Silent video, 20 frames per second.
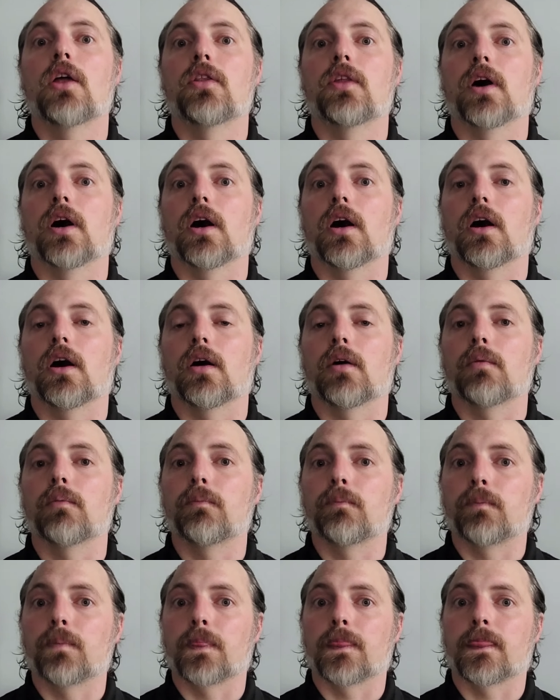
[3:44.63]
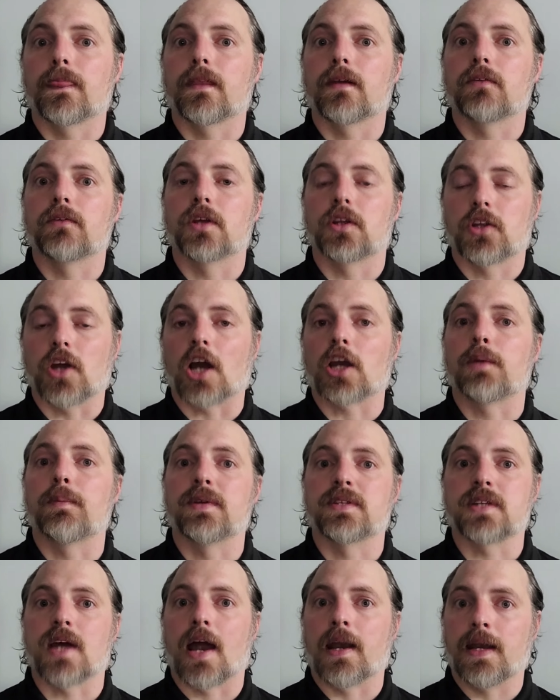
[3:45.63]
the the
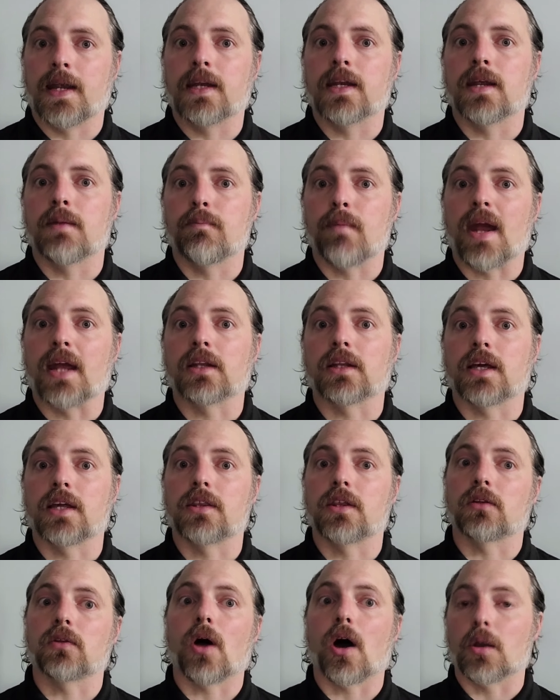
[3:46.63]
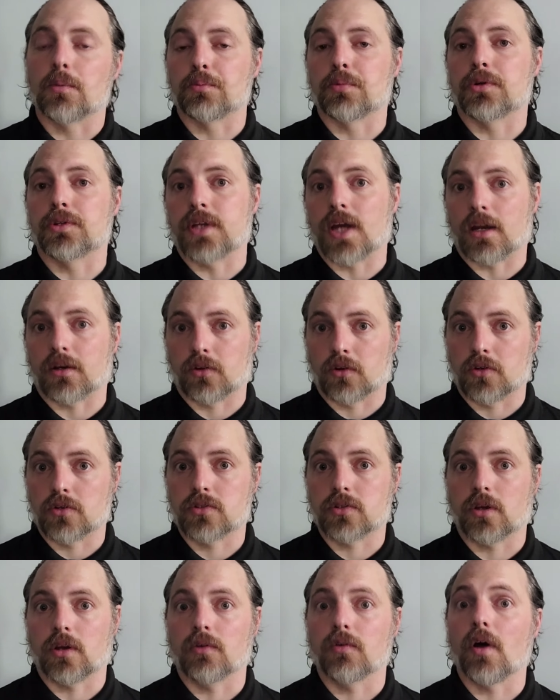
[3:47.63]
documents I needed, mainly the Lawton
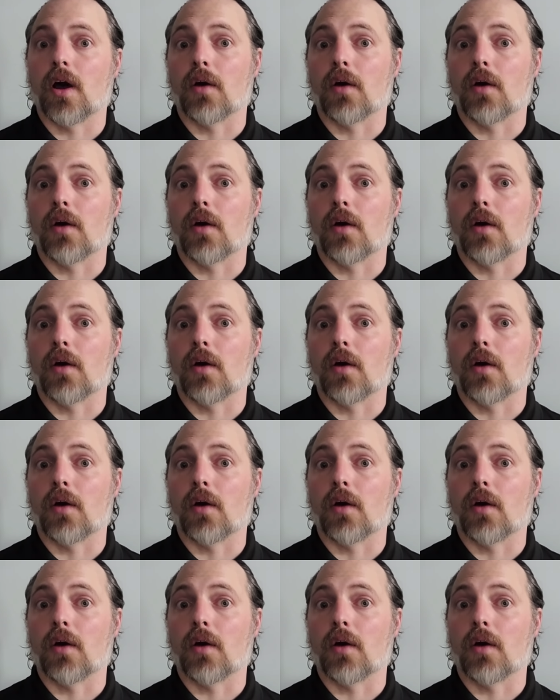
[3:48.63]
protectors uh,